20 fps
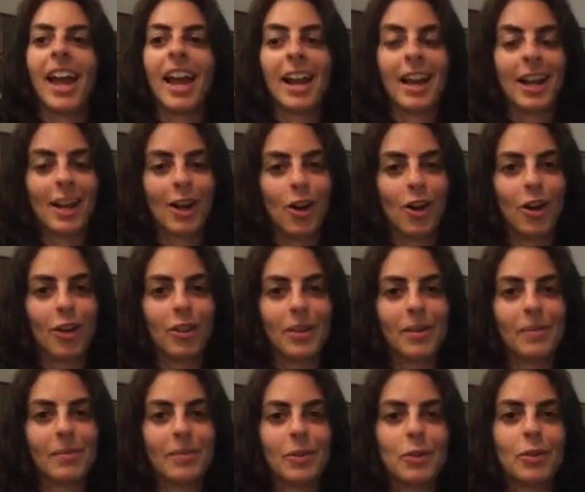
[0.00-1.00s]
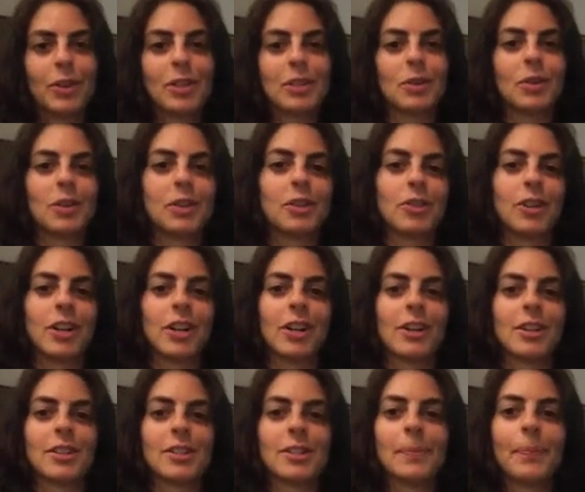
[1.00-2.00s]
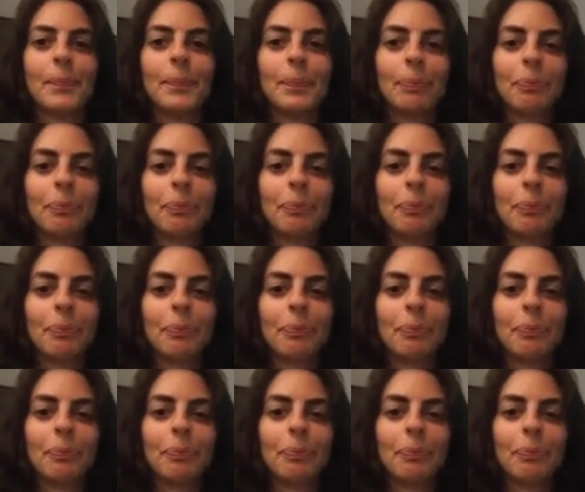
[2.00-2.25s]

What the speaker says: And I call them resource triggers.